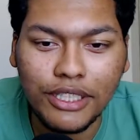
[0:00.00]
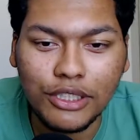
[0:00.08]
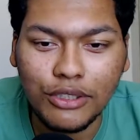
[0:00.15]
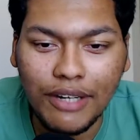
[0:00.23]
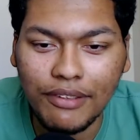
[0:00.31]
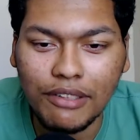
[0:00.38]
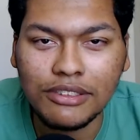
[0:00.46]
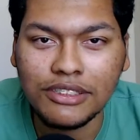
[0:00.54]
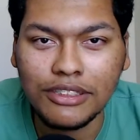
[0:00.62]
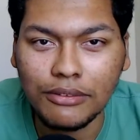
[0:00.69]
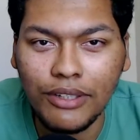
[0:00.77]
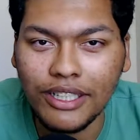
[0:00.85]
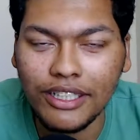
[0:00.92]
driver. There wasn't a
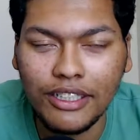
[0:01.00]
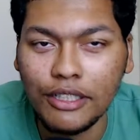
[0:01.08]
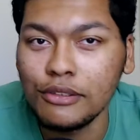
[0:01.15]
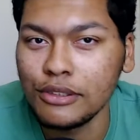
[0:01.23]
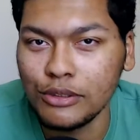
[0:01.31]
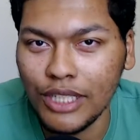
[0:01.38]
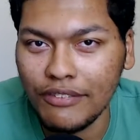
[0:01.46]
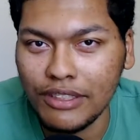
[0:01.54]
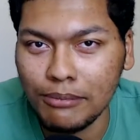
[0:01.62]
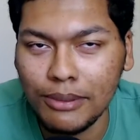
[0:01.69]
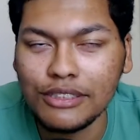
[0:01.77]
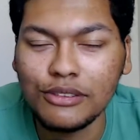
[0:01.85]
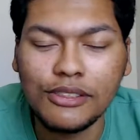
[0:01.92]
fucking ghost driving the
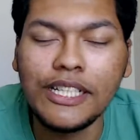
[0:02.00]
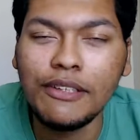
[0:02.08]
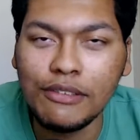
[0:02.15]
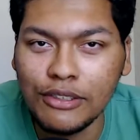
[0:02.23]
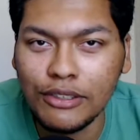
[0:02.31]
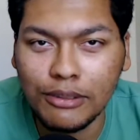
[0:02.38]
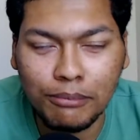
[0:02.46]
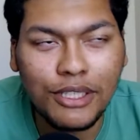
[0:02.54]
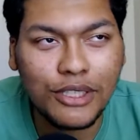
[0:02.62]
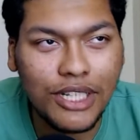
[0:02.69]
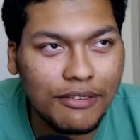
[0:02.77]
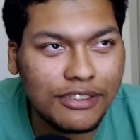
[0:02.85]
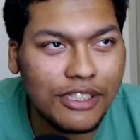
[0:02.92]
bus, so he was on the bus
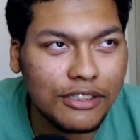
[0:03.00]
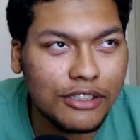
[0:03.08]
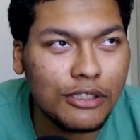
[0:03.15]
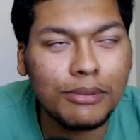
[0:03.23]
driver was there too.